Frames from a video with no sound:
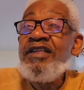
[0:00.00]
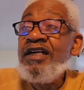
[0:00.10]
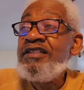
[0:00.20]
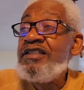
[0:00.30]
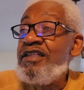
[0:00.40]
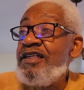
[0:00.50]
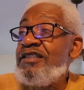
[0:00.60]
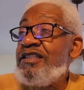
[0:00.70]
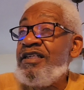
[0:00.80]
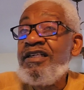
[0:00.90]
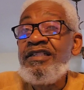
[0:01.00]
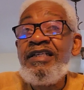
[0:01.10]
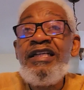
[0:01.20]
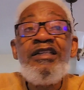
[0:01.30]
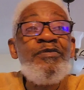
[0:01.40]
dust and dust and dust.
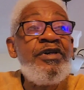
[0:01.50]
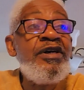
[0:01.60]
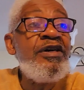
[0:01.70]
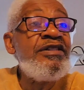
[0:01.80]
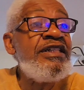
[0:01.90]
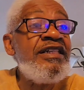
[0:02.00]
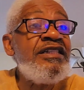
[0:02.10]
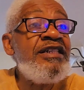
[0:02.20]
It is because it is